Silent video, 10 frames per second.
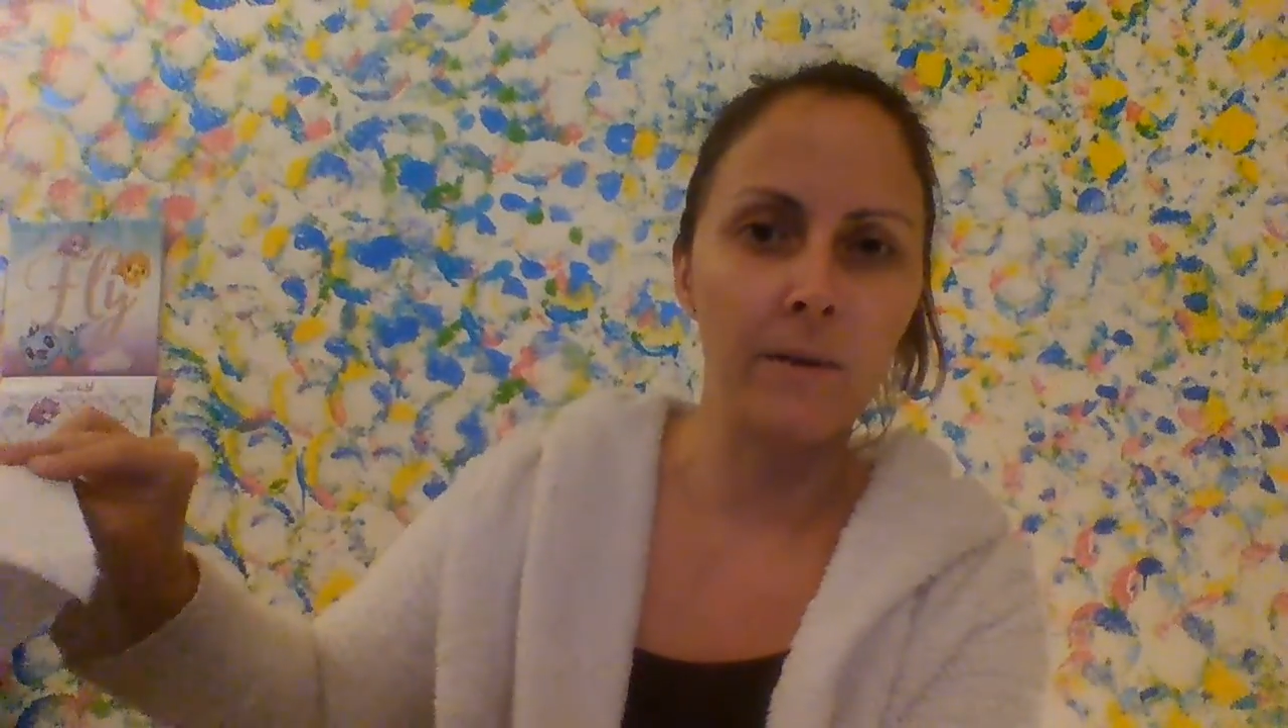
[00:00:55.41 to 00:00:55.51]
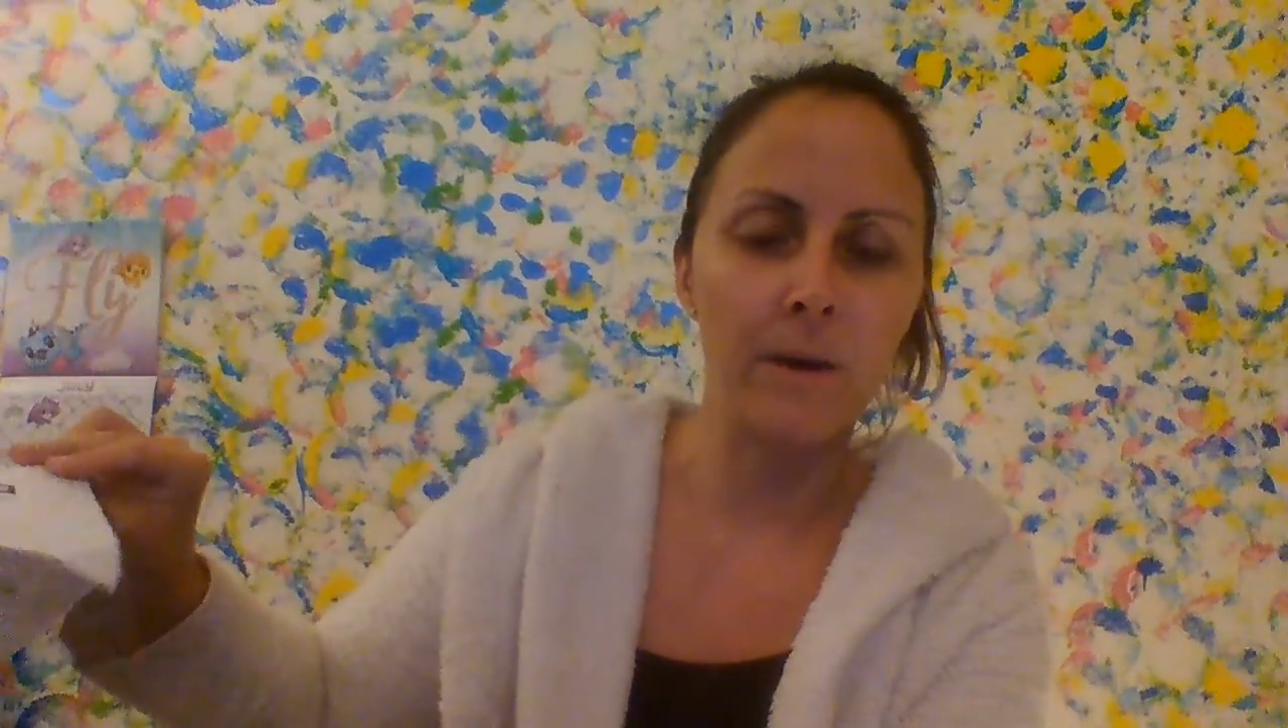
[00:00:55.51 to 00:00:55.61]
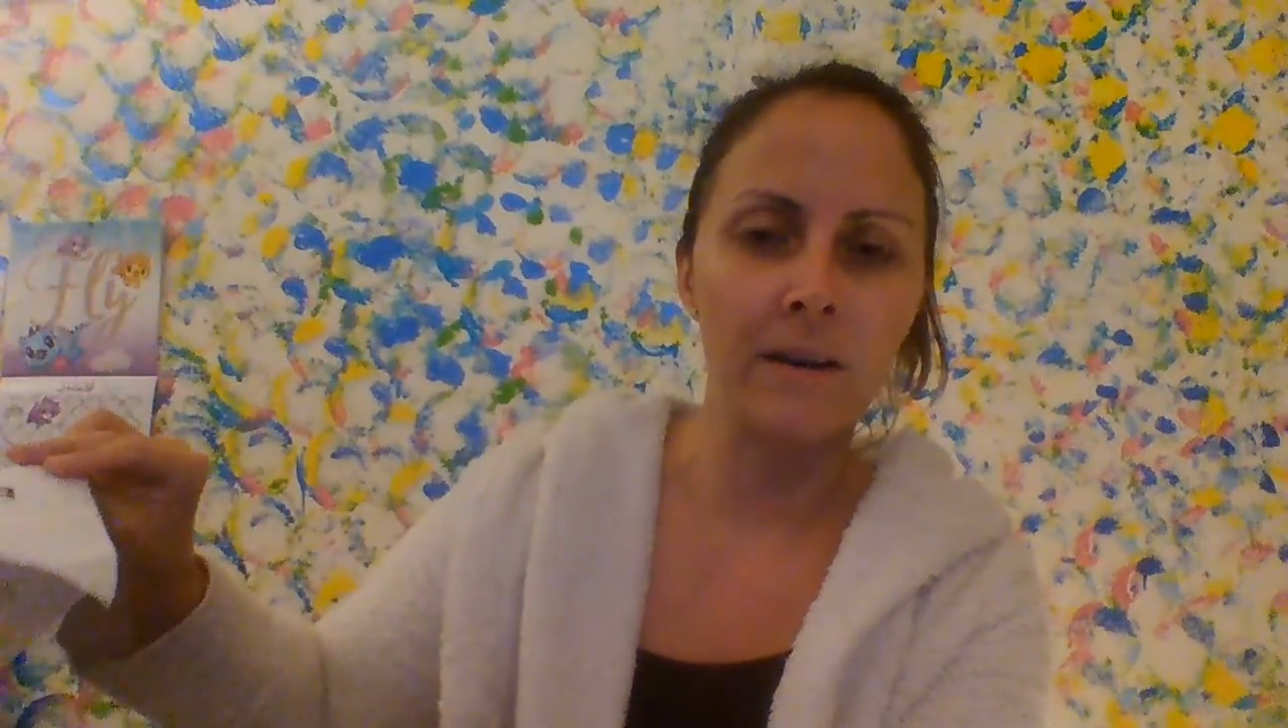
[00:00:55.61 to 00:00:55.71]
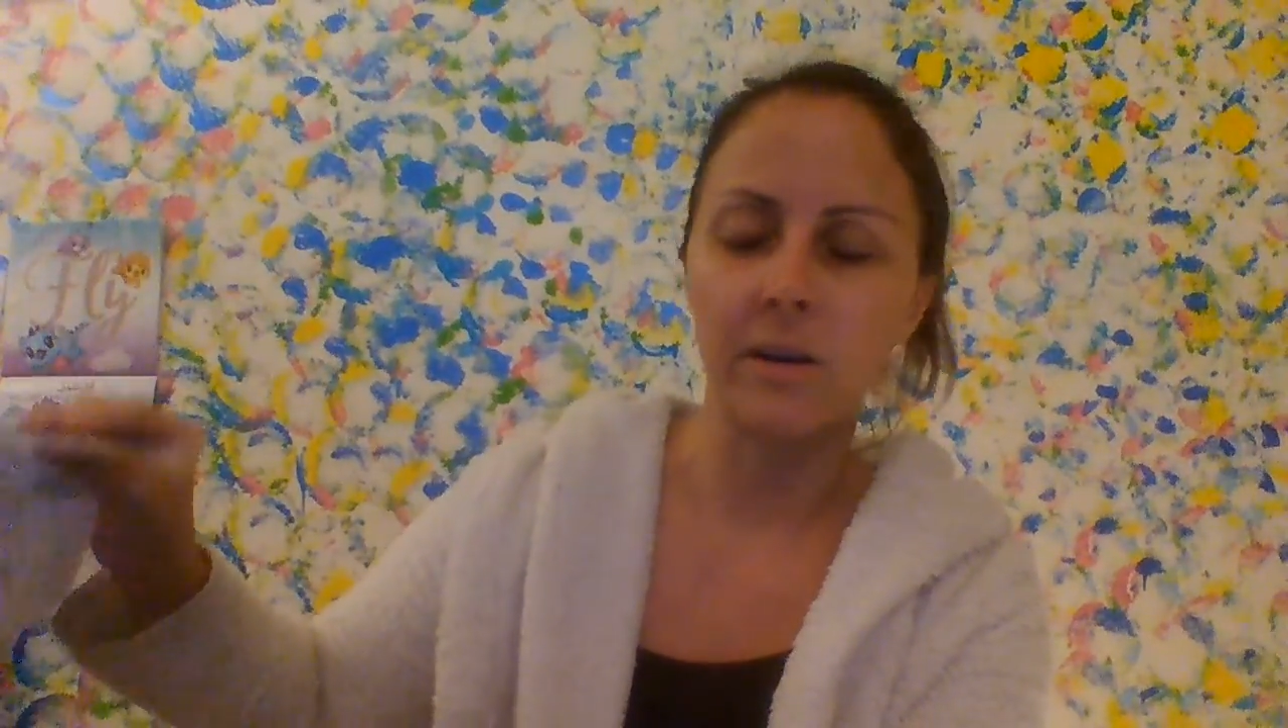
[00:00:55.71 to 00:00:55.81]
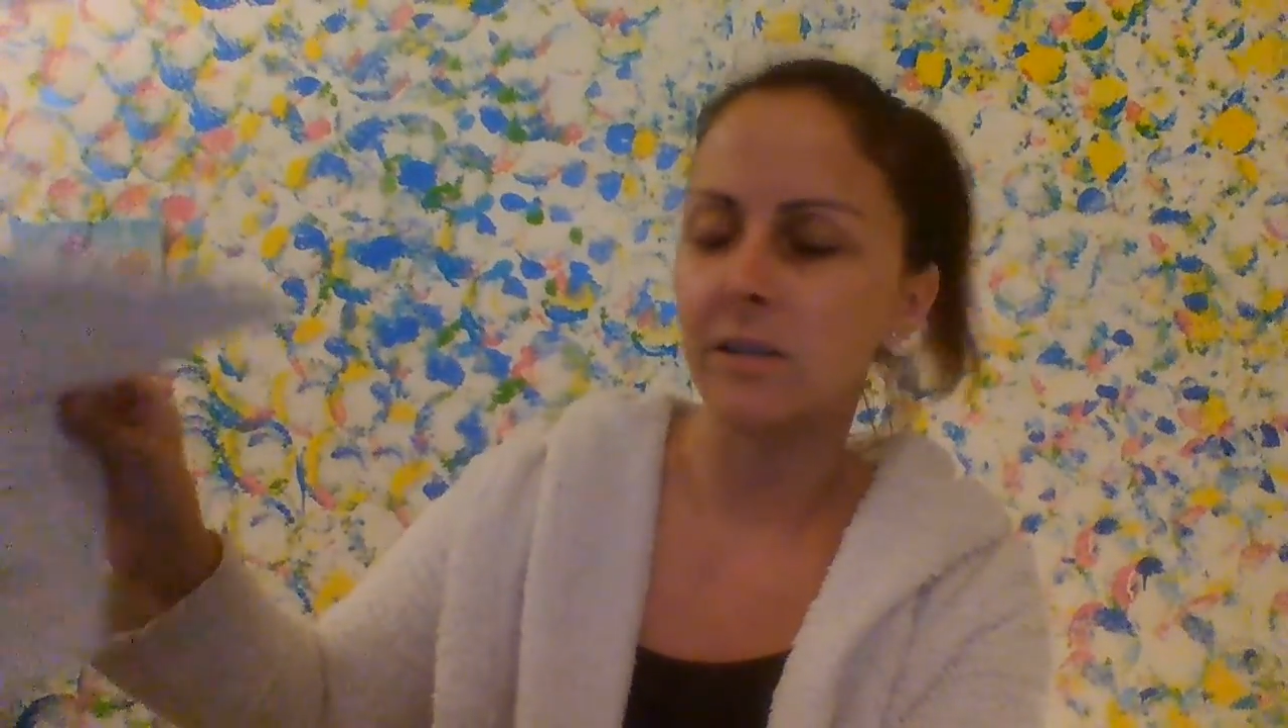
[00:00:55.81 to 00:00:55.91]

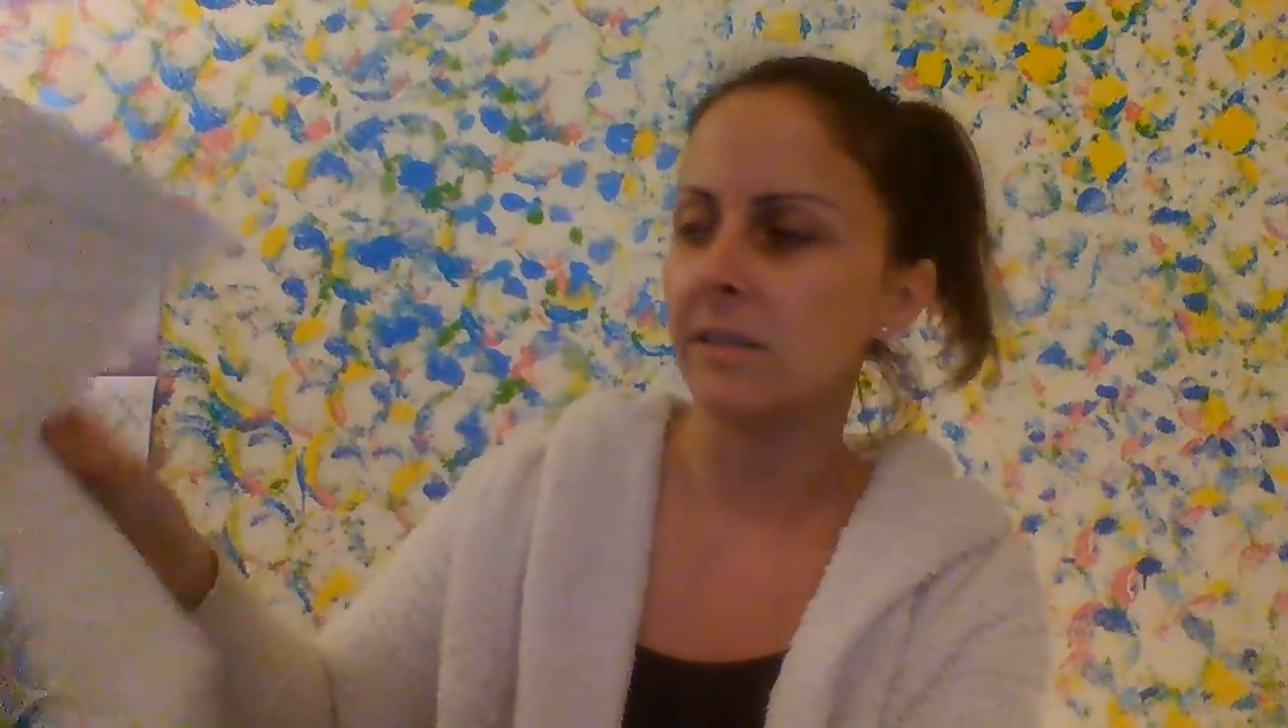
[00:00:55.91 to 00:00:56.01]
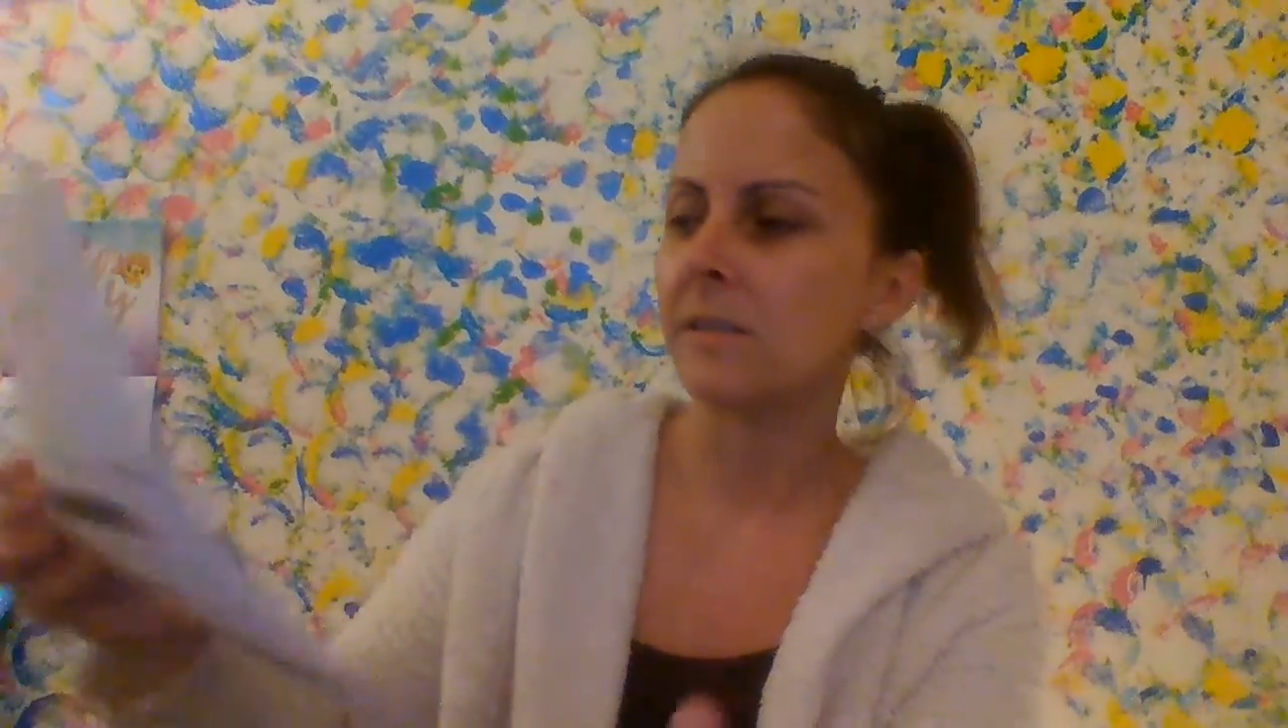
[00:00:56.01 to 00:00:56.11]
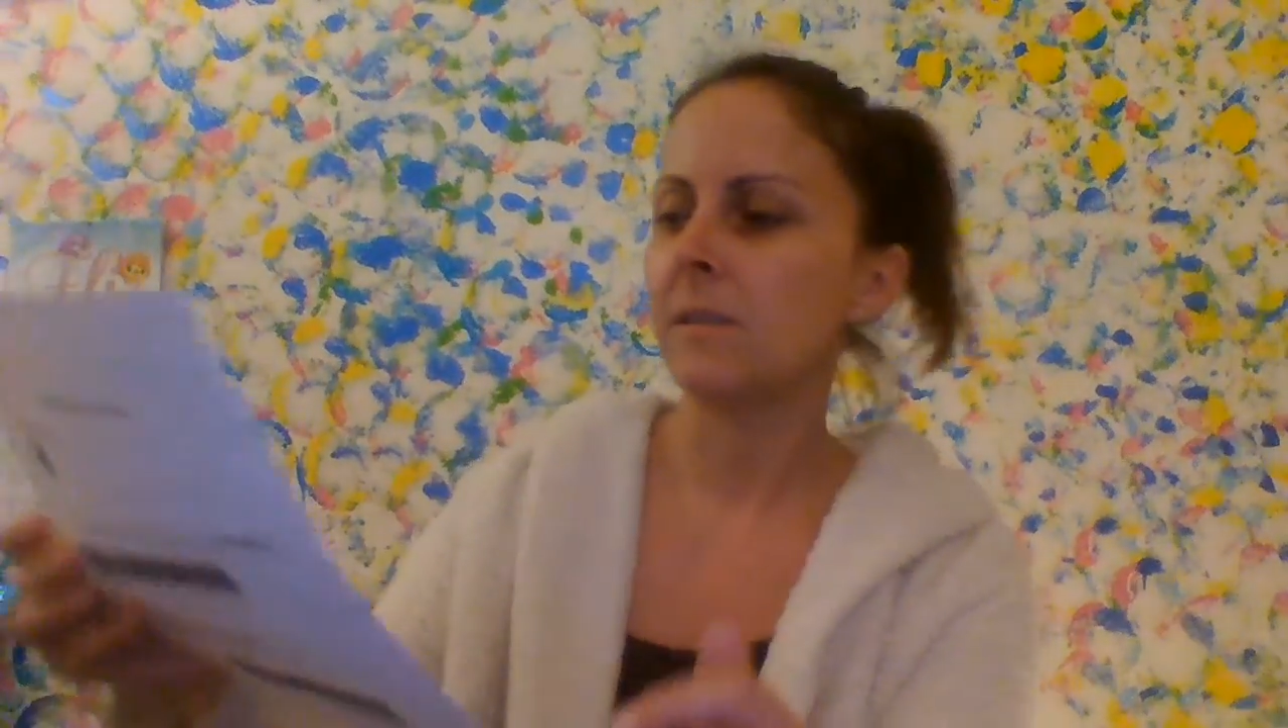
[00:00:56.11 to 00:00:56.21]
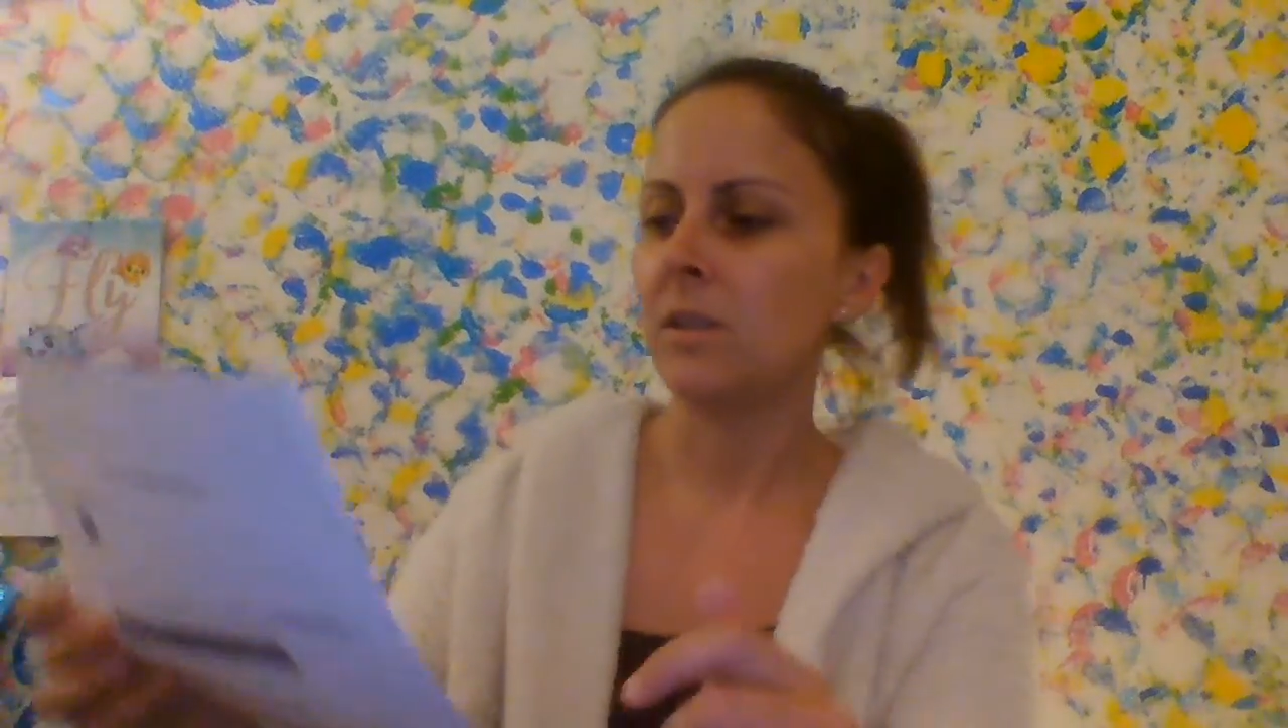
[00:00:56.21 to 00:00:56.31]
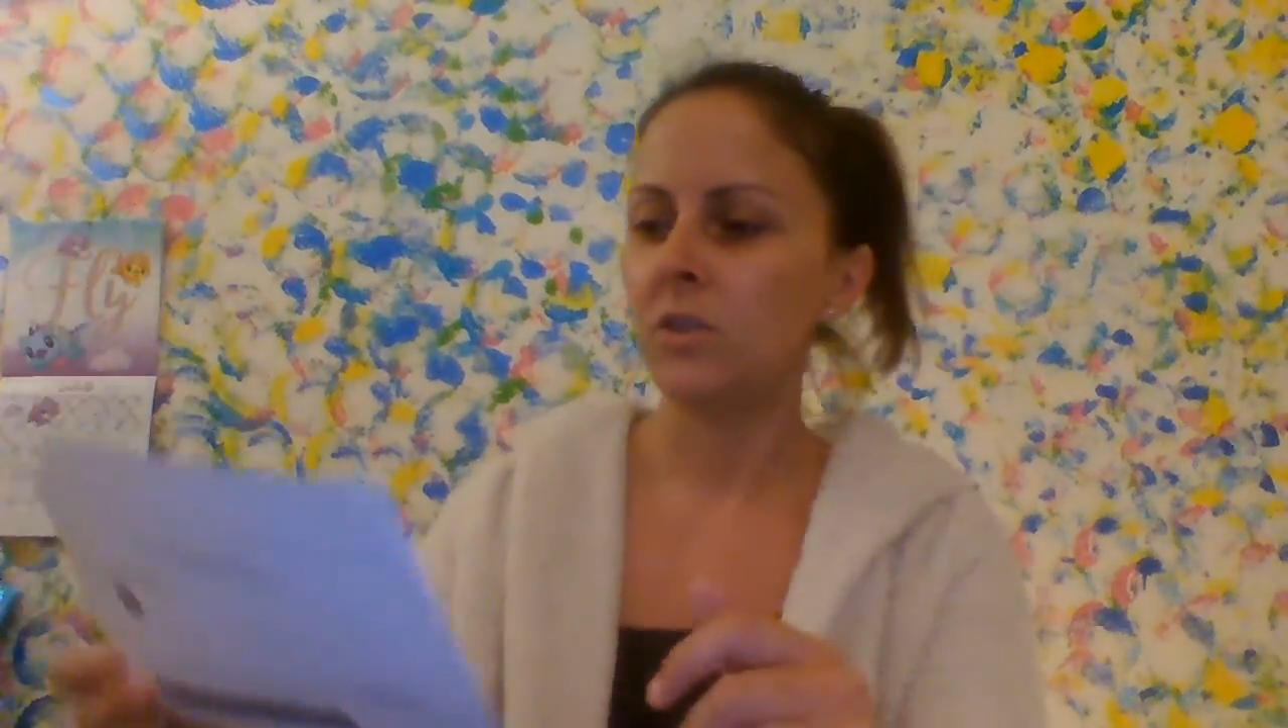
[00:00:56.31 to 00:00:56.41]
records.